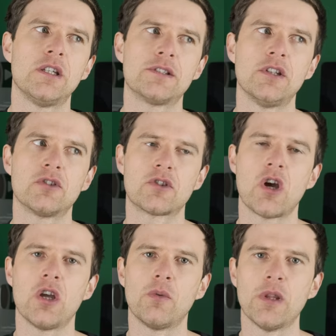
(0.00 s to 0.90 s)
is that you're
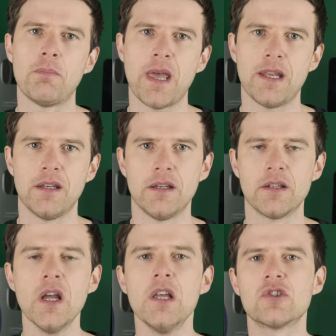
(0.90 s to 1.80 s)
starting with a bend.
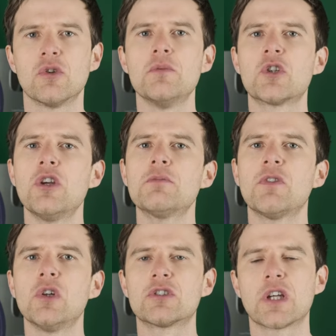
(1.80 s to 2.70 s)
So in terms of
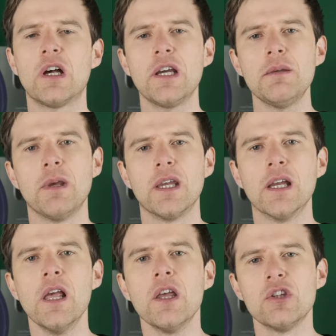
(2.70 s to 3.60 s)
your
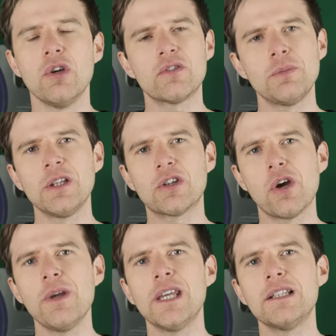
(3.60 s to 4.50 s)
timing, you have to be
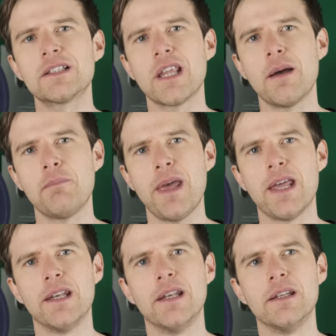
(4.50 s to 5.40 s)
going into that
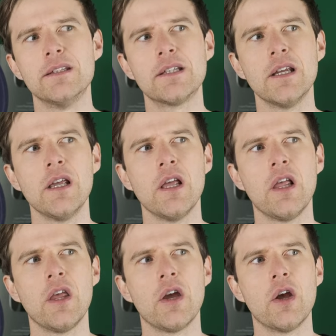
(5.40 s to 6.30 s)
bend
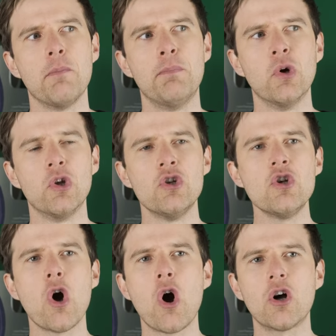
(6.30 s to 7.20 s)
but
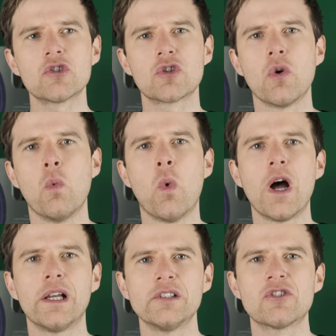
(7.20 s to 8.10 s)
not
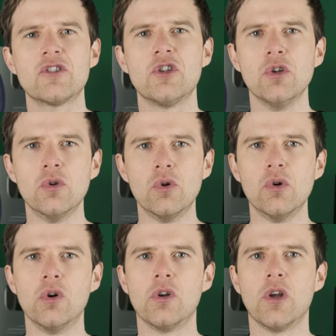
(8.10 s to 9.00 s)
whilst
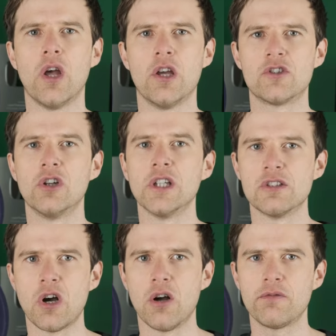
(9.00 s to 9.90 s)
your tongue is
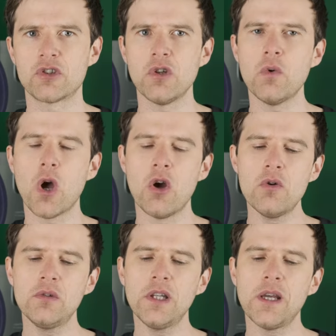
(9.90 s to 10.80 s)
off. So you
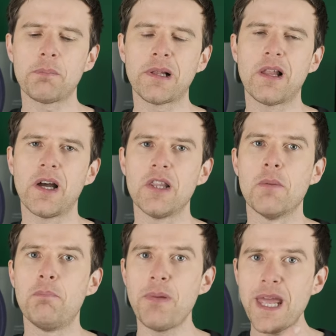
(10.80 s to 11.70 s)
only apply the
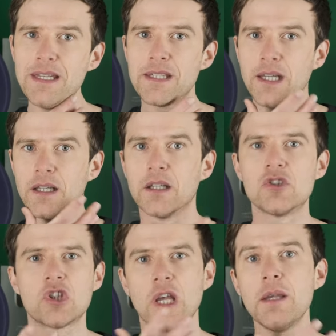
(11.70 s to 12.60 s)
bending
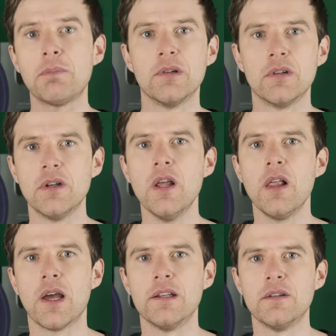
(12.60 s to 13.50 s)
shape and
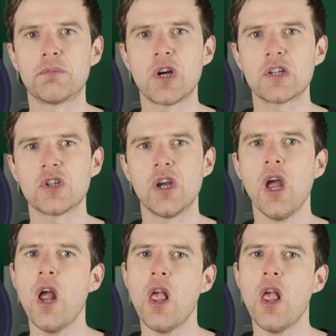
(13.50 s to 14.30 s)
pressure